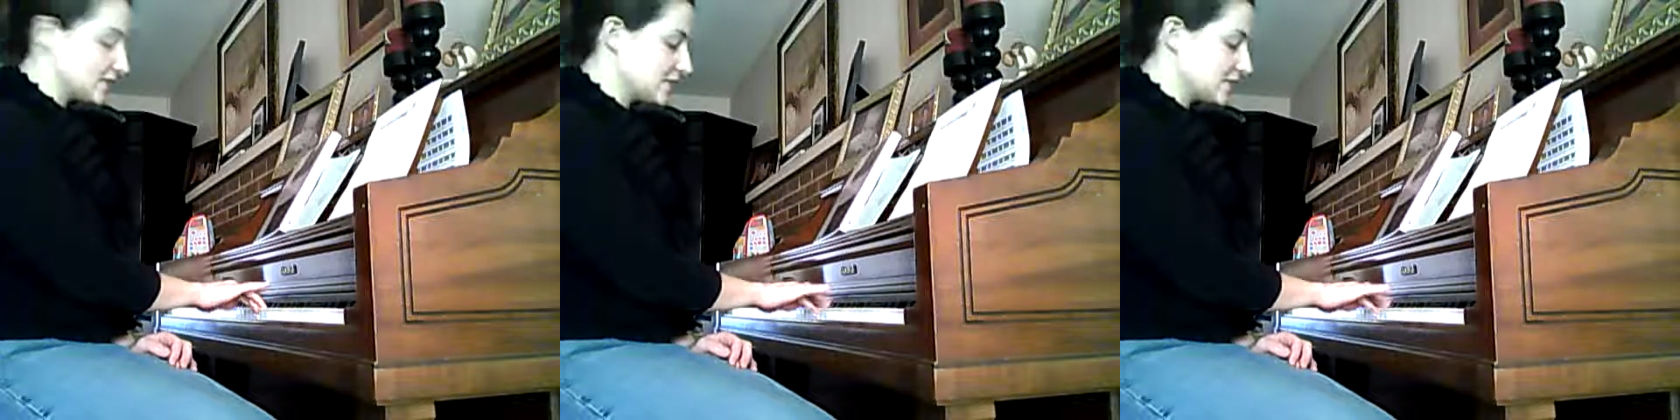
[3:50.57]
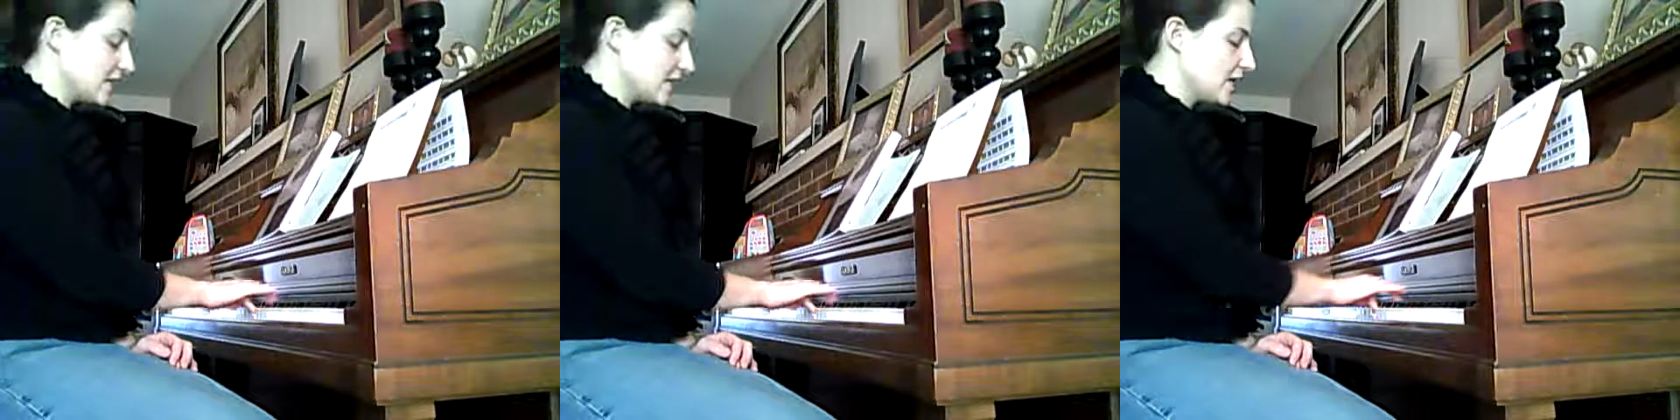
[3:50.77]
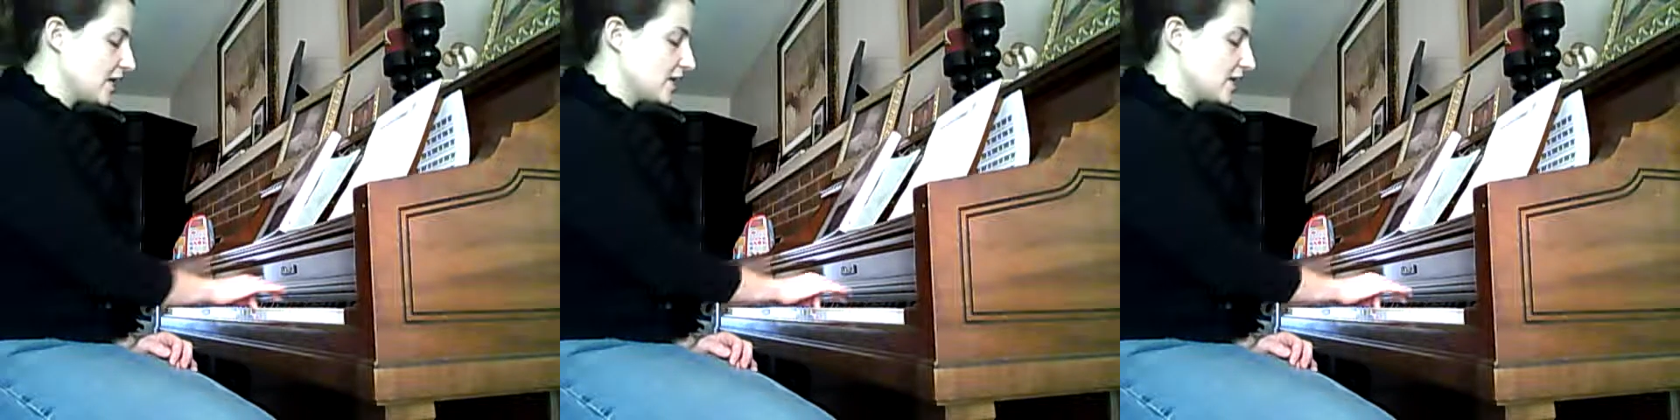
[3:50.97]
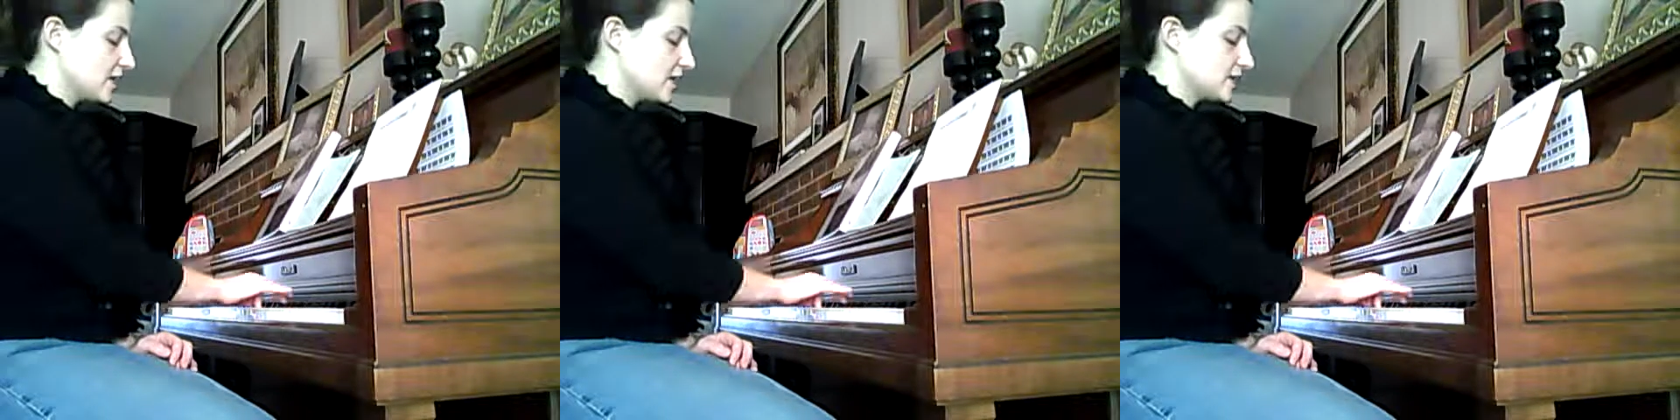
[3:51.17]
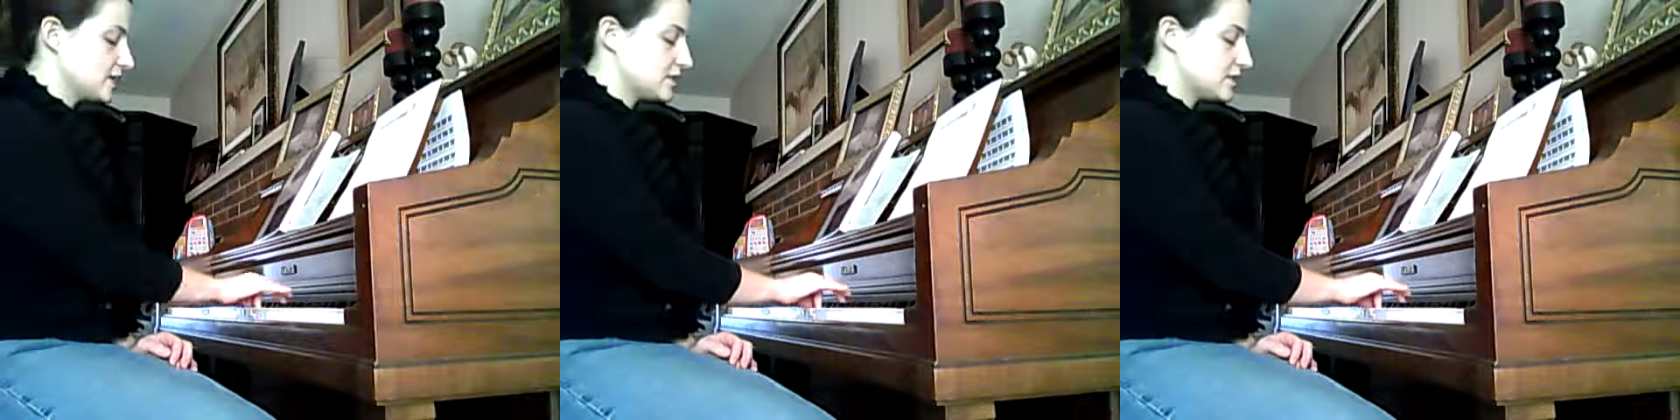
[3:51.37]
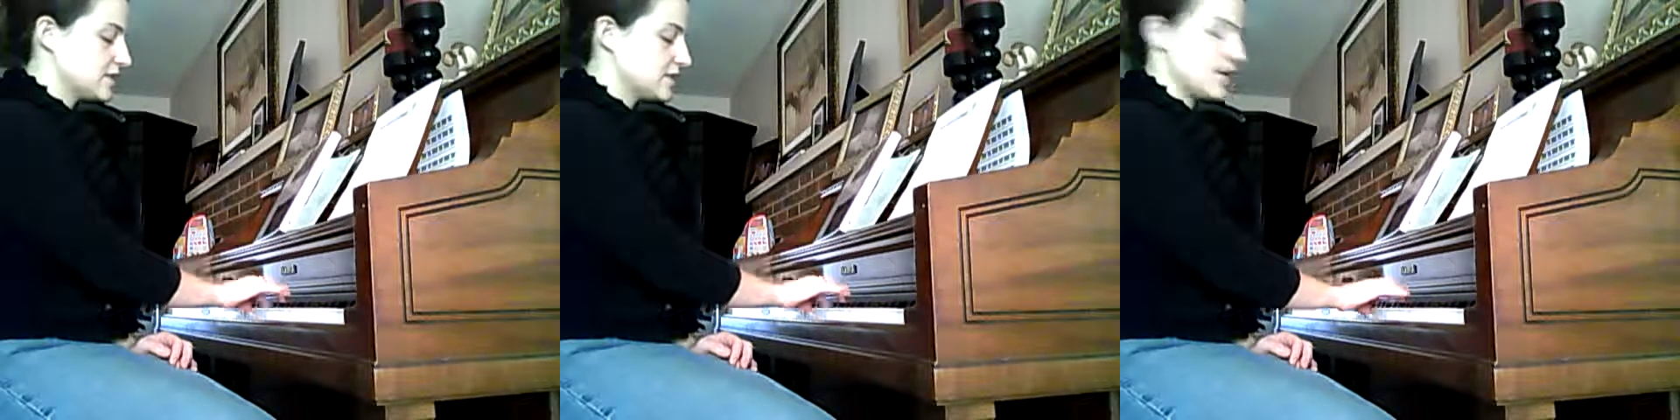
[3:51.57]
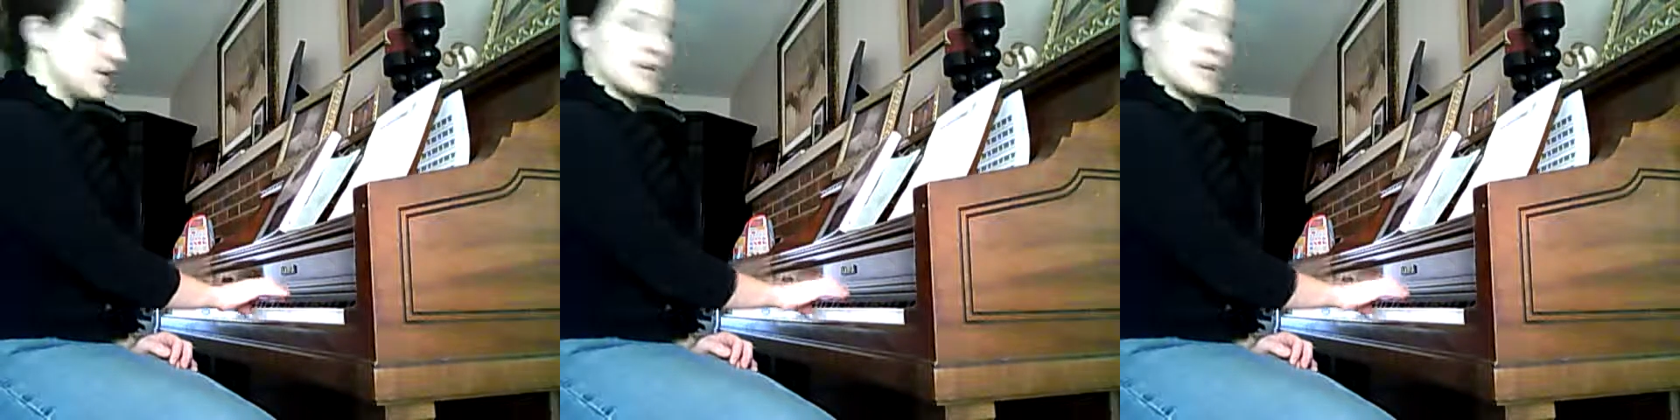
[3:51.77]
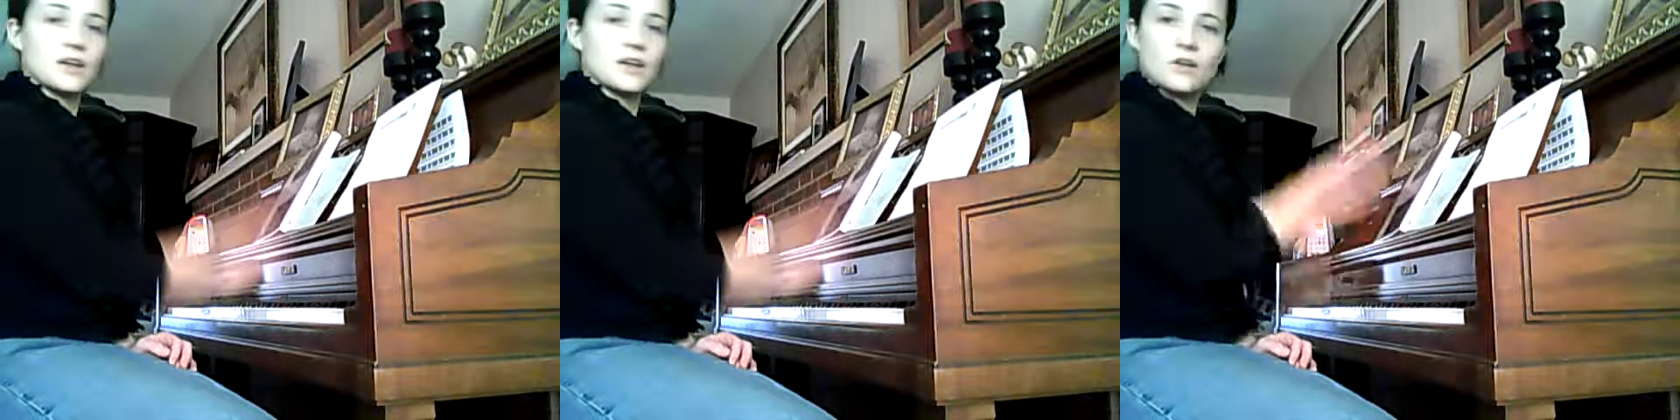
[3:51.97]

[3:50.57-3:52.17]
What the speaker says: C, D.